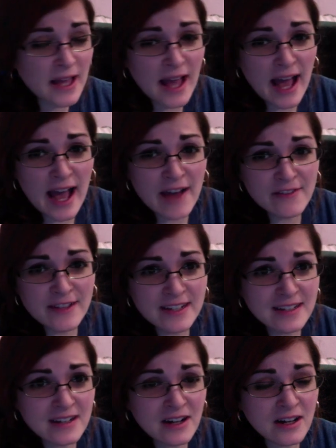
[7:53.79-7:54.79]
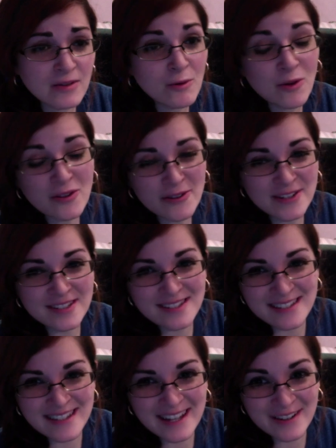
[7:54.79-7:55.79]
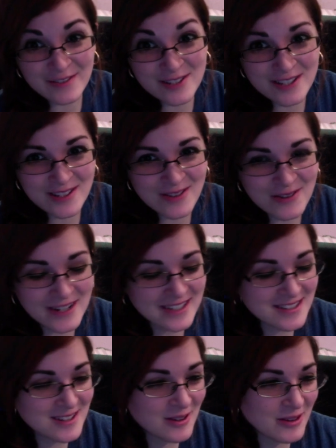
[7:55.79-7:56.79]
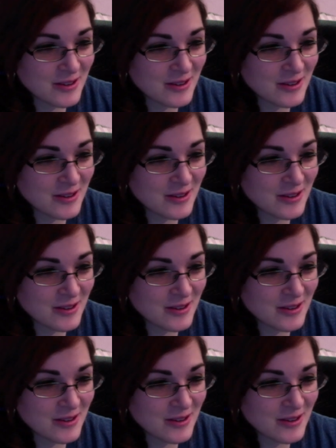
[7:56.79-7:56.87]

having, uh, well, there is a snake for Slytherin, so